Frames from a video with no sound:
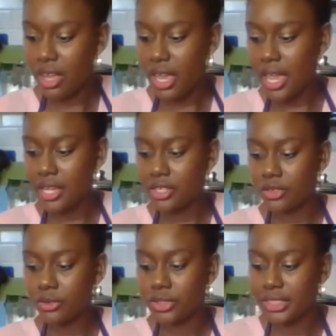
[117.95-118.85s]
And you're
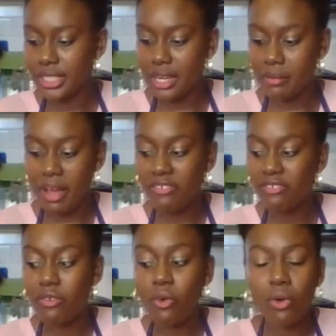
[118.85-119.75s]
going to take about
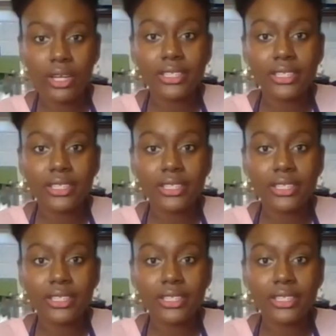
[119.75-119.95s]
4